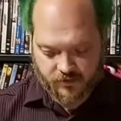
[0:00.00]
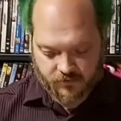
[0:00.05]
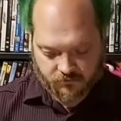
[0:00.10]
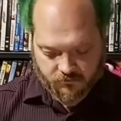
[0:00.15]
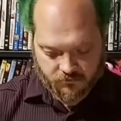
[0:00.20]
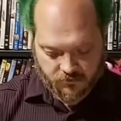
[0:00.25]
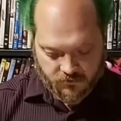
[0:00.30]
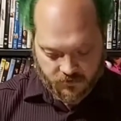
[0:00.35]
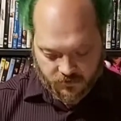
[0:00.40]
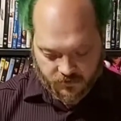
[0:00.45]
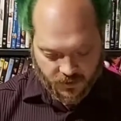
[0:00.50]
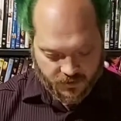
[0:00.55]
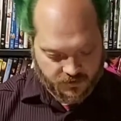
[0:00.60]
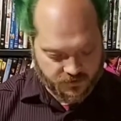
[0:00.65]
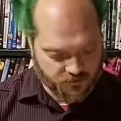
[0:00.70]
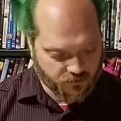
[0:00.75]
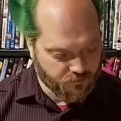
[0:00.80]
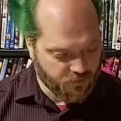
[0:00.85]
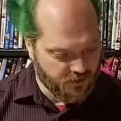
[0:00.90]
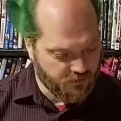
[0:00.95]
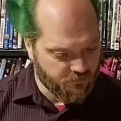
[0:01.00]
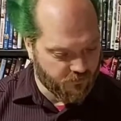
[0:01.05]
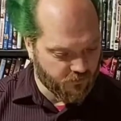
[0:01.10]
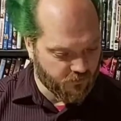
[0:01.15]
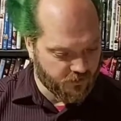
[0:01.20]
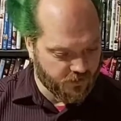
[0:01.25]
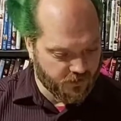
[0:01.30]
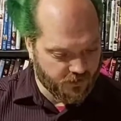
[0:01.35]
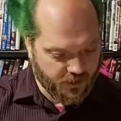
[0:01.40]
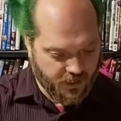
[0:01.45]
And nice little beep
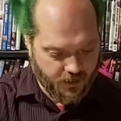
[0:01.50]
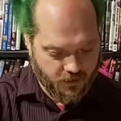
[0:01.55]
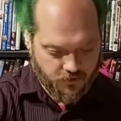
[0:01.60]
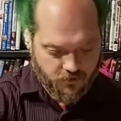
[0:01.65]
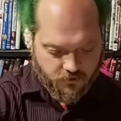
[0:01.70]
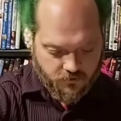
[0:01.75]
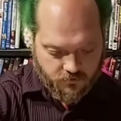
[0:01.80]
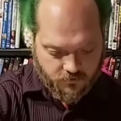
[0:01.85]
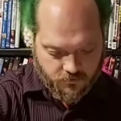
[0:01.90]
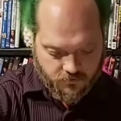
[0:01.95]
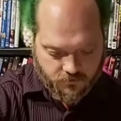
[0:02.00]
for an indicator.